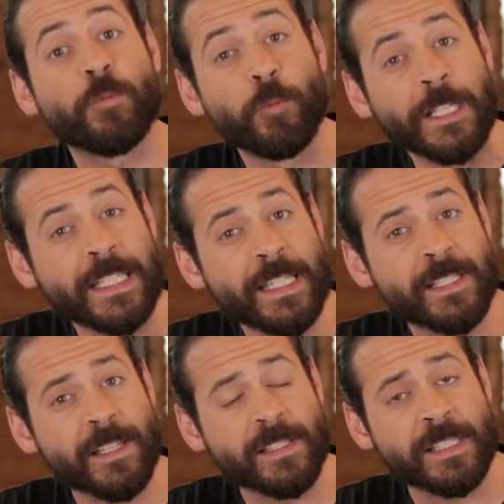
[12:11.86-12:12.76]
it really
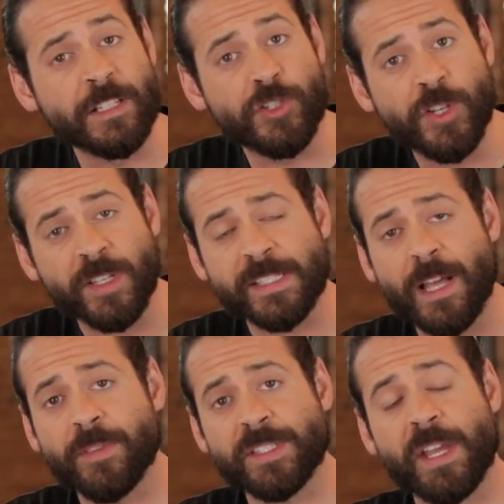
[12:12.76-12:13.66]
easy to see just
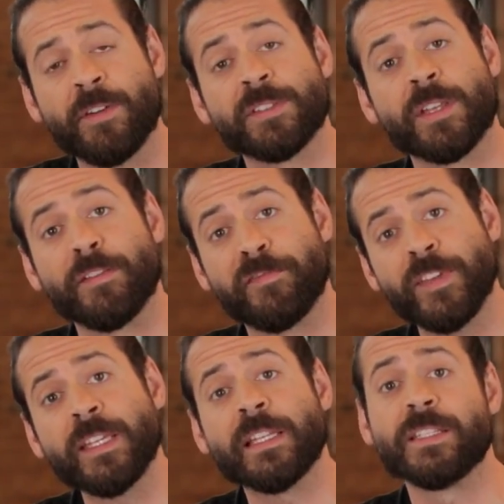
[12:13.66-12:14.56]
how this hair is gonna
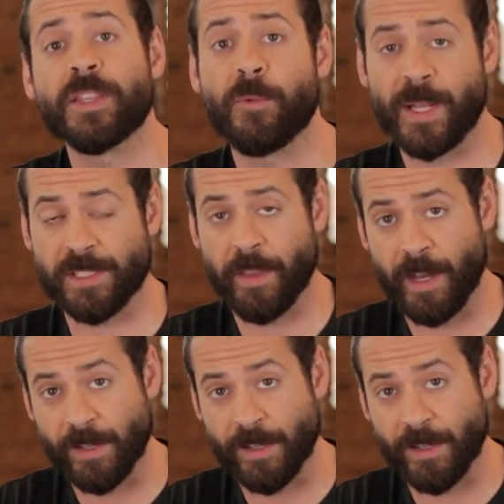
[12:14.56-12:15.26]
fit into the rest of the